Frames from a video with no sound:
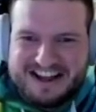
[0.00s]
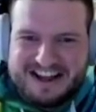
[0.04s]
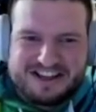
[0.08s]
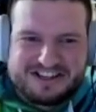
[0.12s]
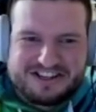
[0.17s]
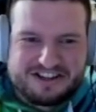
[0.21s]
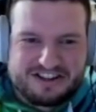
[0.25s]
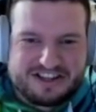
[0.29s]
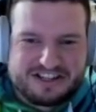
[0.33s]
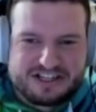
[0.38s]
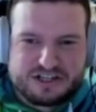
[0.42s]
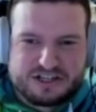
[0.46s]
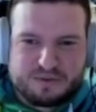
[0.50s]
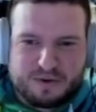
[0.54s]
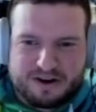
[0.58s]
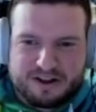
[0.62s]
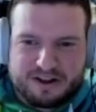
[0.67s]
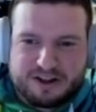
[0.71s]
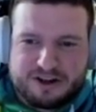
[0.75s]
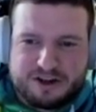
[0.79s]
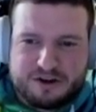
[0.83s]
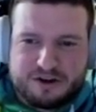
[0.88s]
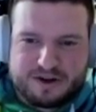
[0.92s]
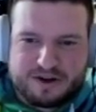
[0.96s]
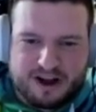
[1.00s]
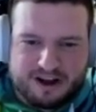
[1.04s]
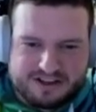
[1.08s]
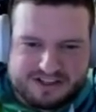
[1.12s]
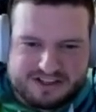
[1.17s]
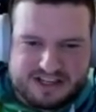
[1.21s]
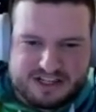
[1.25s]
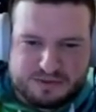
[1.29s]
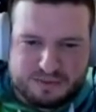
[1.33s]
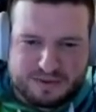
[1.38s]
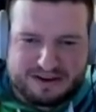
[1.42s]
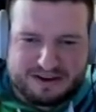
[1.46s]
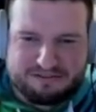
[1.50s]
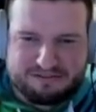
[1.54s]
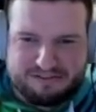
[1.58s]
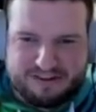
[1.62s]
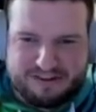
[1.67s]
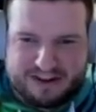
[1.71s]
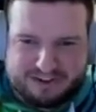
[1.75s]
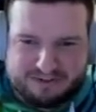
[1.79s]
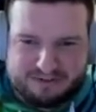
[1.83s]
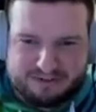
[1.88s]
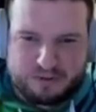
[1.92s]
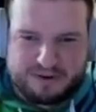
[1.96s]
So this is one of the new cutscenes we can
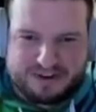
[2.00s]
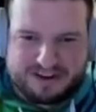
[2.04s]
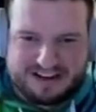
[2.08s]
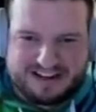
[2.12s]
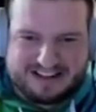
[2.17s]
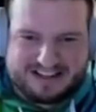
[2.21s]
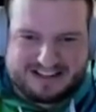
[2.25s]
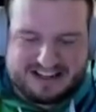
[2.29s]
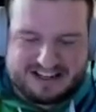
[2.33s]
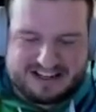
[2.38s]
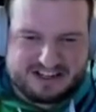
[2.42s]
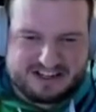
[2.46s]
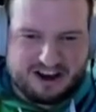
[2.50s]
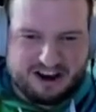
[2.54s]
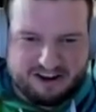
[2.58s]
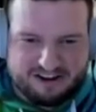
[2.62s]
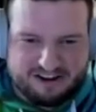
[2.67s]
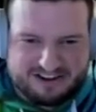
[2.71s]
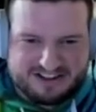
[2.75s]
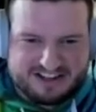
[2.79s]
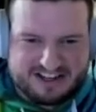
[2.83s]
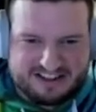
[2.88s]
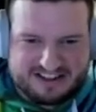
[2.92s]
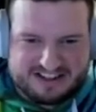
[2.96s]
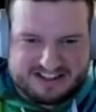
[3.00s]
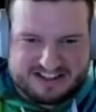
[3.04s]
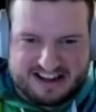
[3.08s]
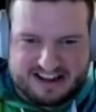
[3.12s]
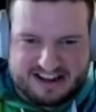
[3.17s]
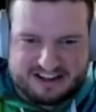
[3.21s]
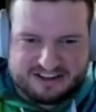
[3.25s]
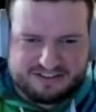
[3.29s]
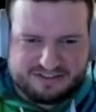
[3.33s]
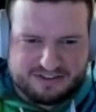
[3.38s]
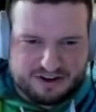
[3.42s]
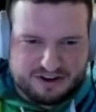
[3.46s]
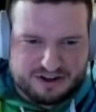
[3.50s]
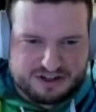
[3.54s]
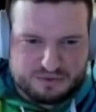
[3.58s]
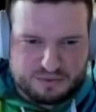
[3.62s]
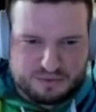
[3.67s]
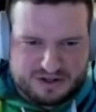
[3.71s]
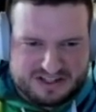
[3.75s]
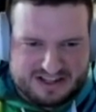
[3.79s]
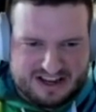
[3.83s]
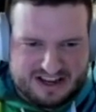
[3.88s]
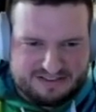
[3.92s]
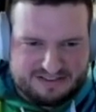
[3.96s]
fast forward in its entirety in this latest version,
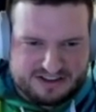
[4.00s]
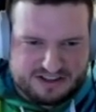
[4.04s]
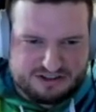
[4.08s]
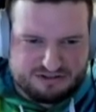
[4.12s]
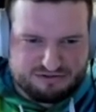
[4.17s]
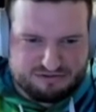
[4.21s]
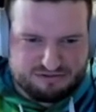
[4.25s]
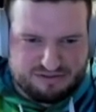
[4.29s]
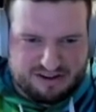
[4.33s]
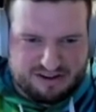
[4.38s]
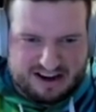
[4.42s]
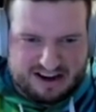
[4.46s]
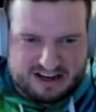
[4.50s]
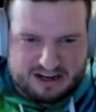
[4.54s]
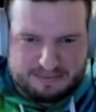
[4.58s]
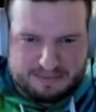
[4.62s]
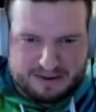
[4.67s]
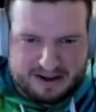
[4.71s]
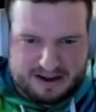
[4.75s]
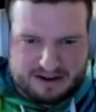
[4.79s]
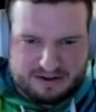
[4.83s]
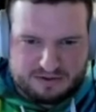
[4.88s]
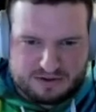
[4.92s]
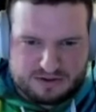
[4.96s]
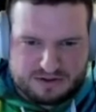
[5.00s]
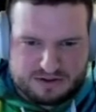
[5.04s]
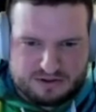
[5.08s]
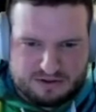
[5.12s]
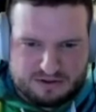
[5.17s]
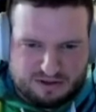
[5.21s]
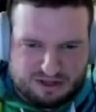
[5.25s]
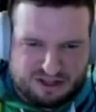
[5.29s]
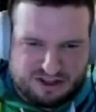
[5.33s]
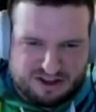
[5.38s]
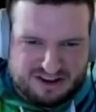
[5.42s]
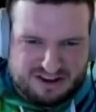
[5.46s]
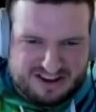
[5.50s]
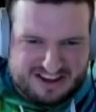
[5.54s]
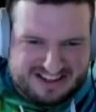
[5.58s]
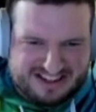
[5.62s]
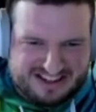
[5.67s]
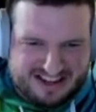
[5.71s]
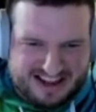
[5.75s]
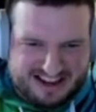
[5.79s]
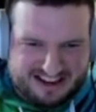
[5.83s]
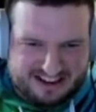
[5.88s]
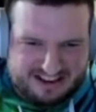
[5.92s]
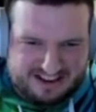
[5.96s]
which saves us around about 30
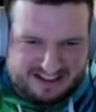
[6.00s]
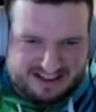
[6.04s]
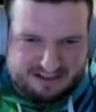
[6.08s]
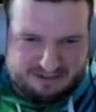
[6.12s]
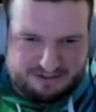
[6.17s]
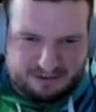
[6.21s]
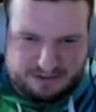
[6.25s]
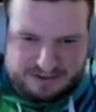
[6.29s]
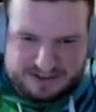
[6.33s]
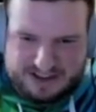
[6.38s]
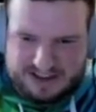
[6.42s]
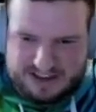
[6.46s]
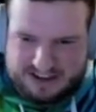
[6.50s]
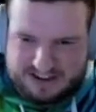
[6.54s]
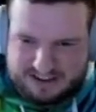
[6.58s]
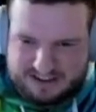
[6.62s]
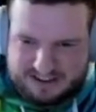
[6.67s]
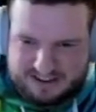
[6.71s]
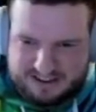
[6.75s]
seconds, give or take.